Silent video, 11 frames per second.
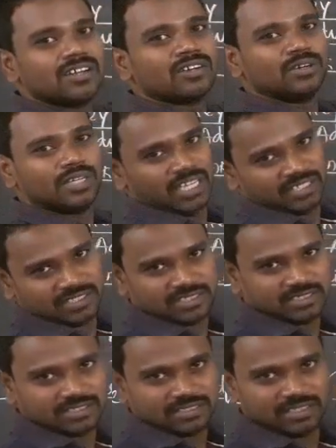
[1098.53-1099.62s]

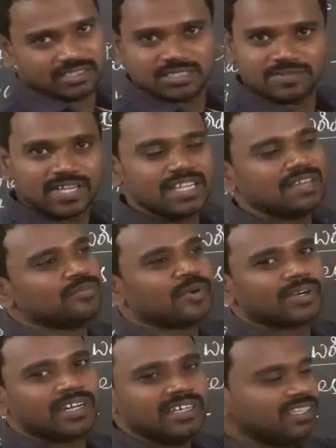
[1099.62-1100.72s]
routines. This is very
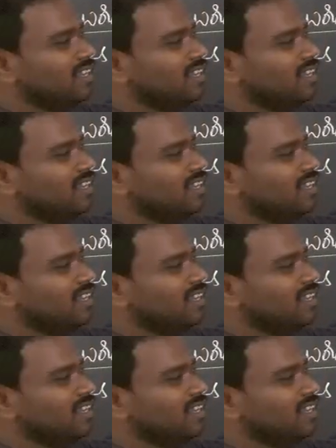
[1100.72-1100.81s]
important,